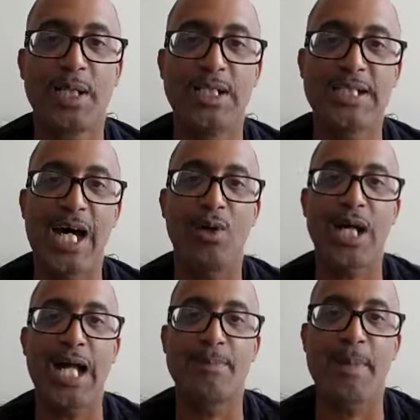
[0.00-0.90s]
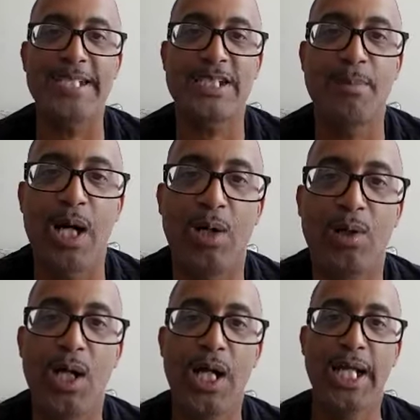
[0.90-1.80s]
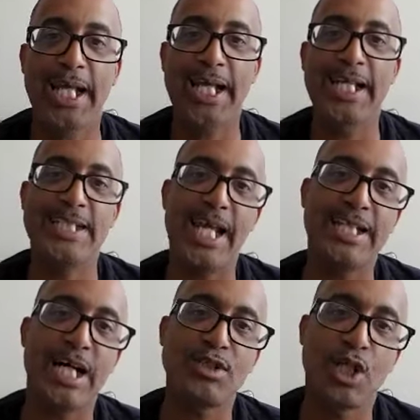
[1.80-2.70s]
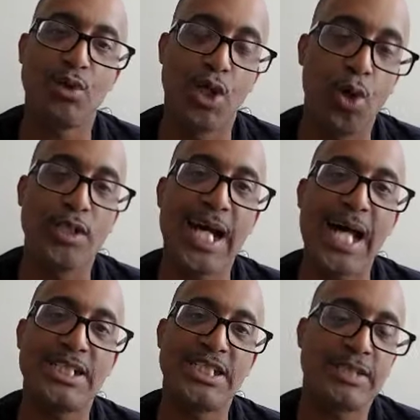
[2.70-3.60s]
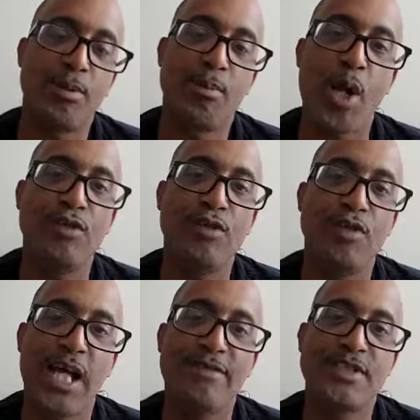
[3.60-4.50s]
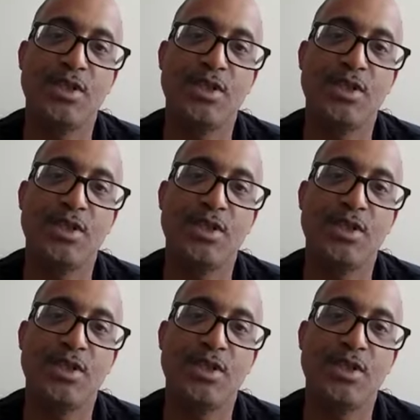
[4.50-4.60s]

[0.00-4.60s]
Because all college basketball is, and also going to college is just preparing you for life.